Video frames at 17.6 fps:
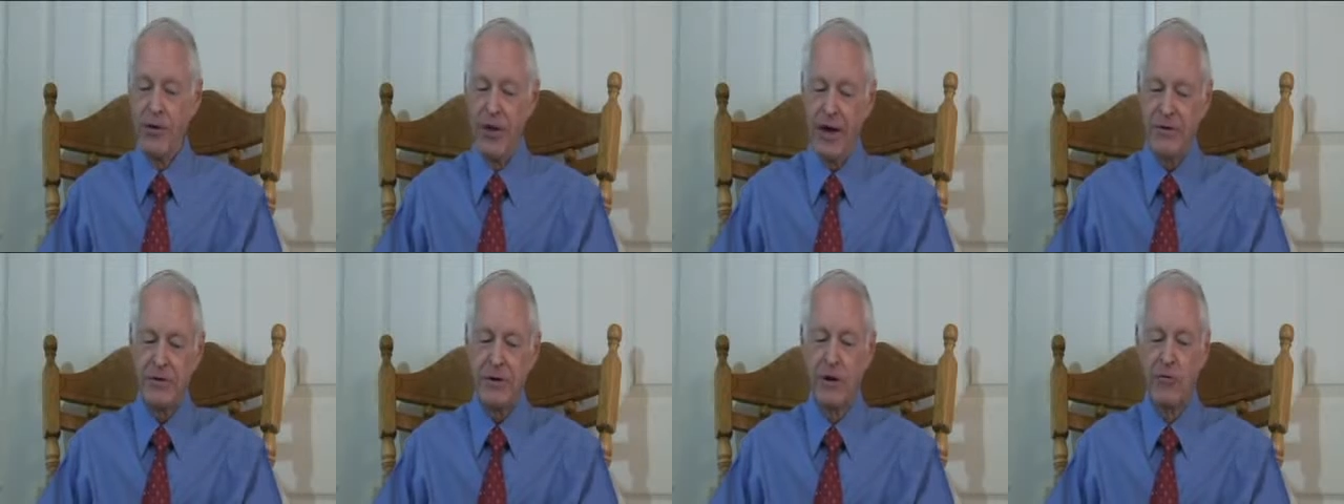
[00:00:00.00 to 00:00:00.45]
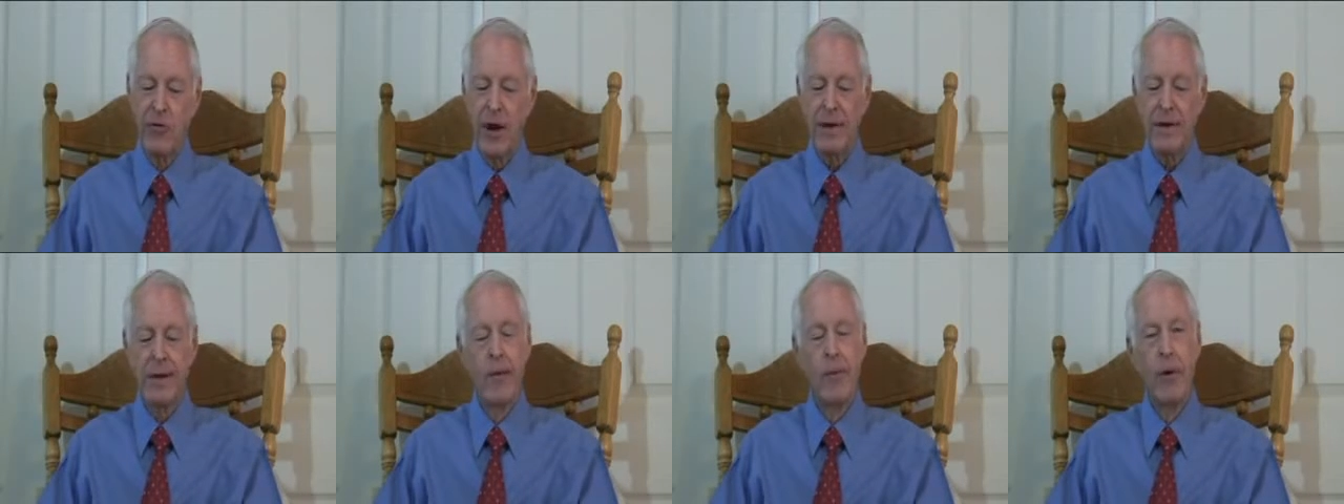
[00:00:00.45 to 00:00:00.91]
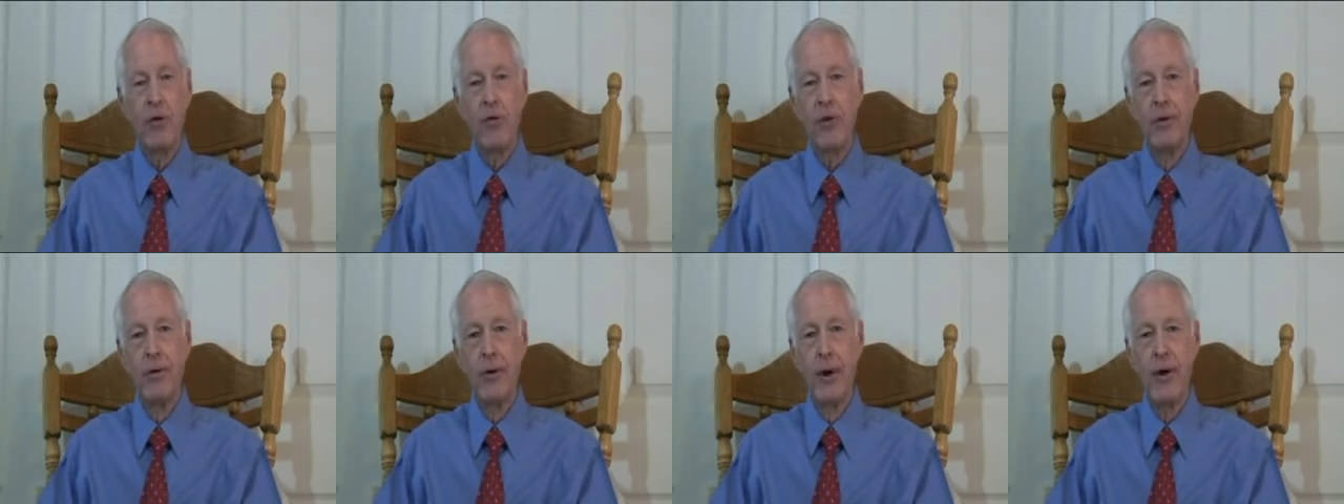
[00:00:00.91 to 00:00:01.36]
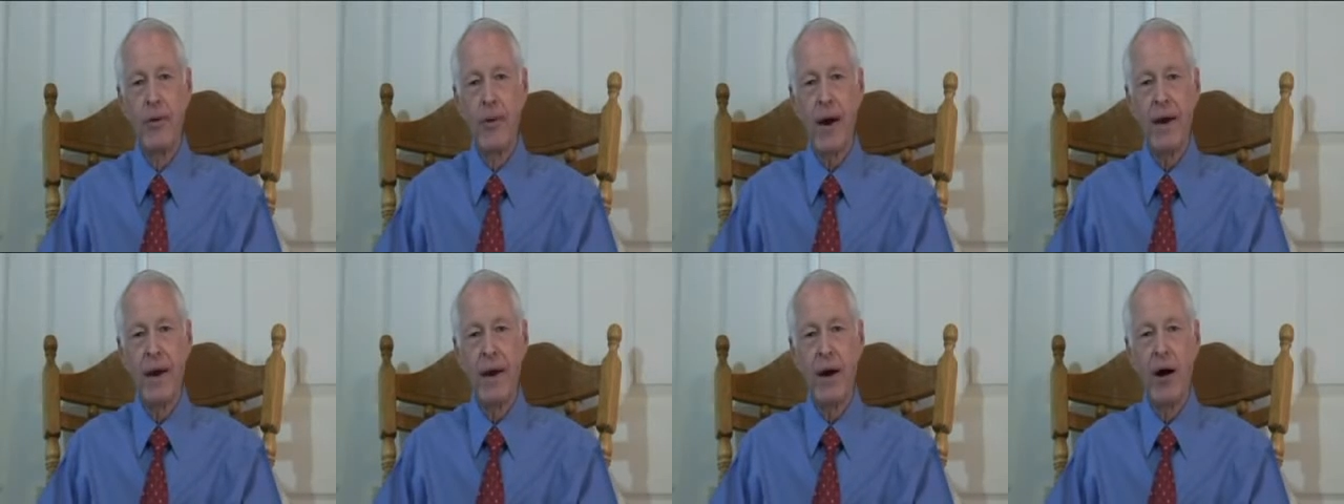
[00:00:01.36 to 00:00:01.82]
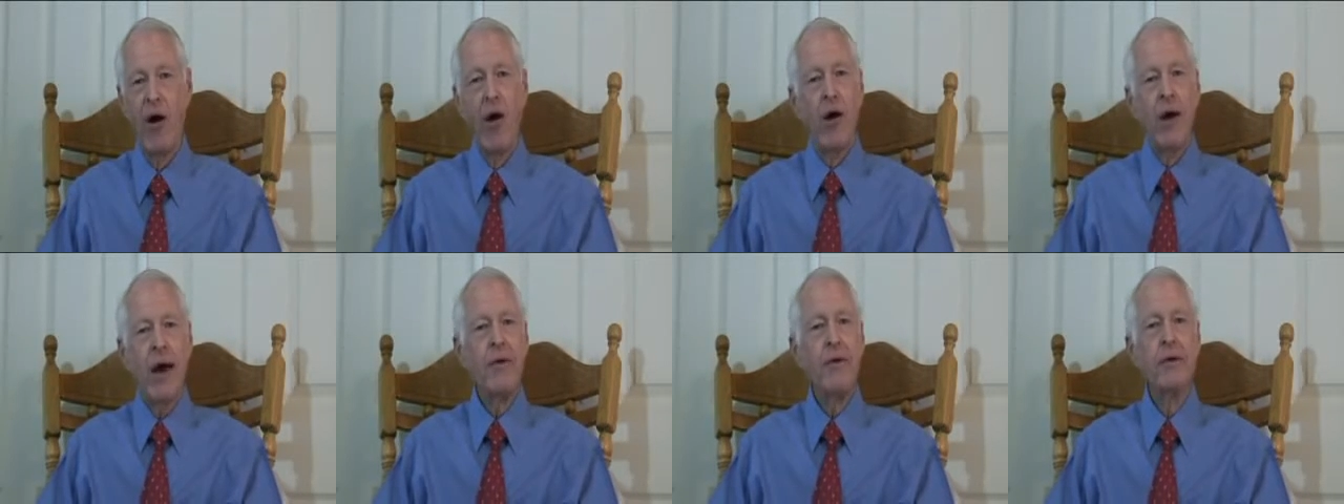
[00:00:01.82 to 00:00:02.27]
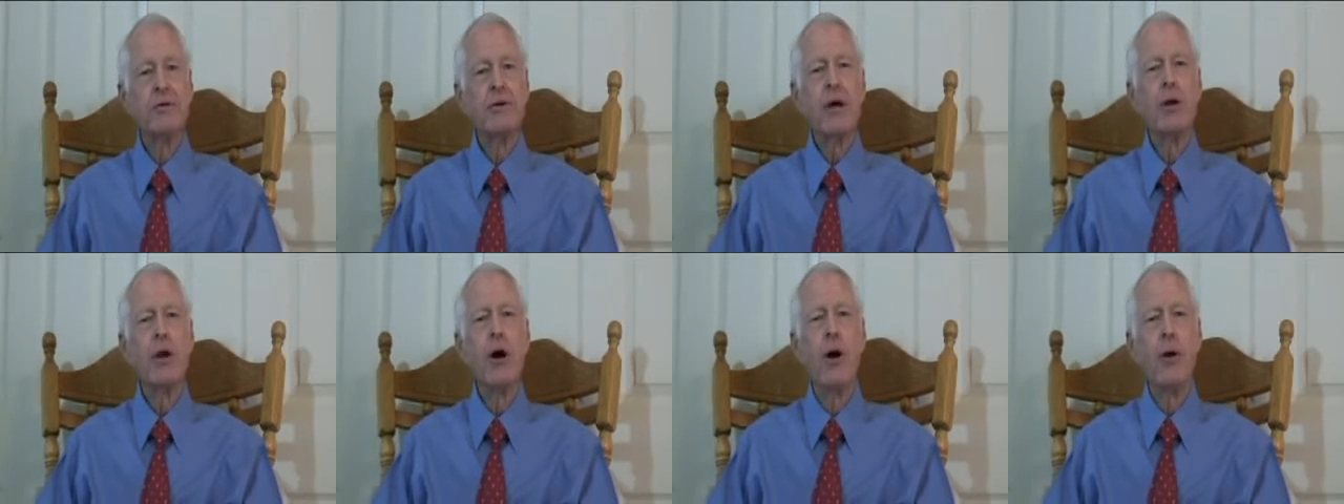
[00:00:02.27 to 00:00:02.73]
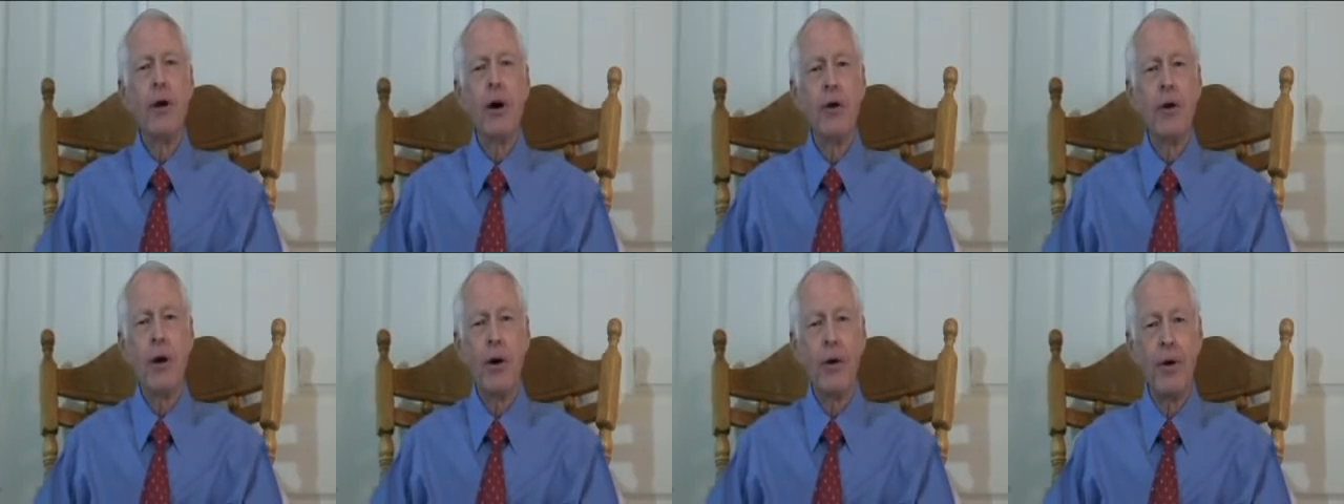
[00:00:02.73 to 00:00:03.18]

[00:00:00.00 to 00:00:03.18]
Well, that's exactly what they're doing right now. And you say, no,